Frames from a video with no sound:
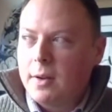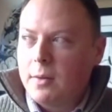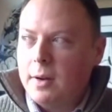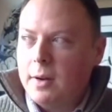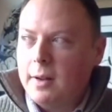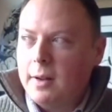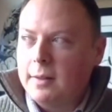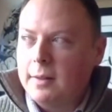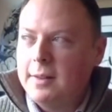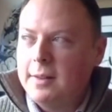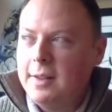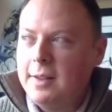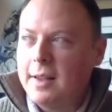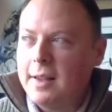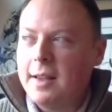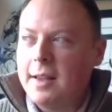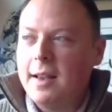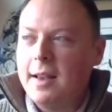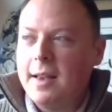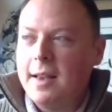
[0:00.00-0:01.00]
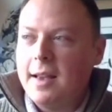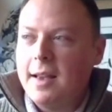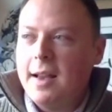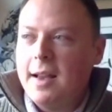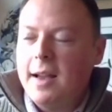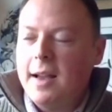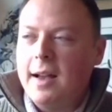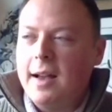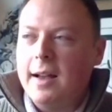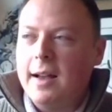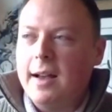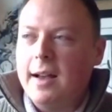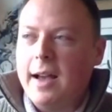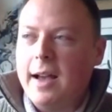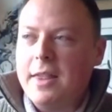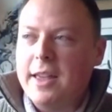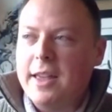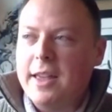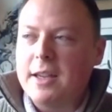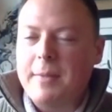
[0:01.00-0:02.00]
all. I
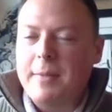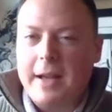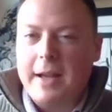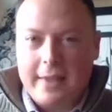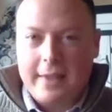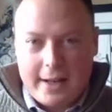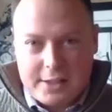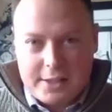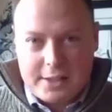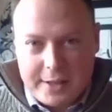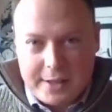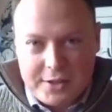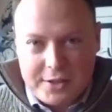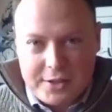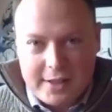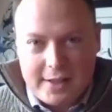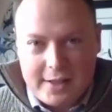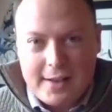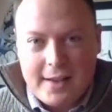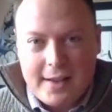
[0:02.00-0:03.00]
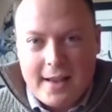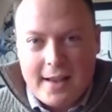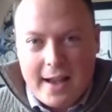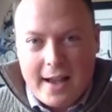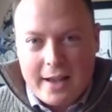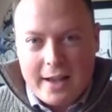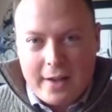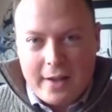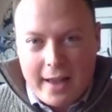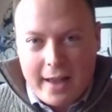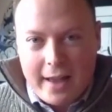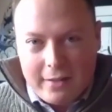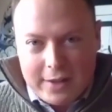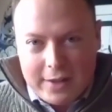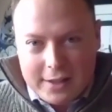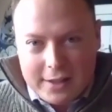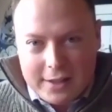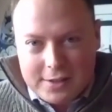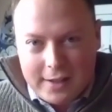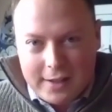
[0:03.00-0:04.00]
think about that, especially I have
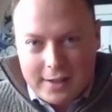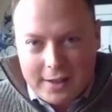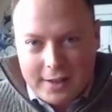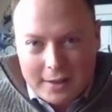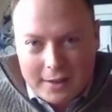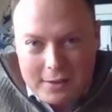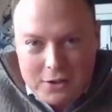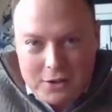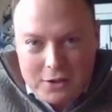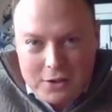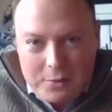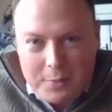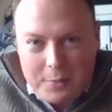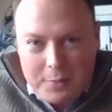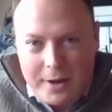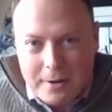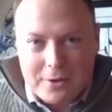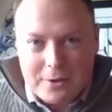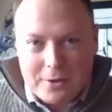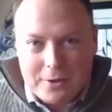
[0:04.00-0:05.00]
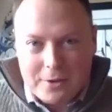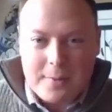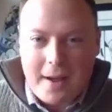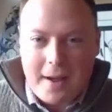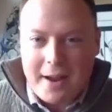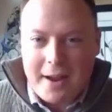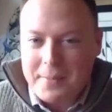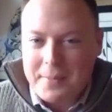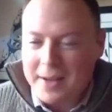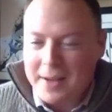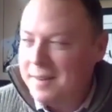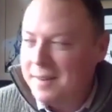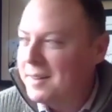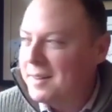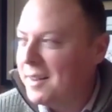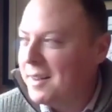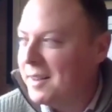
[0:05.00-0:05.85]
these superheroes behind me.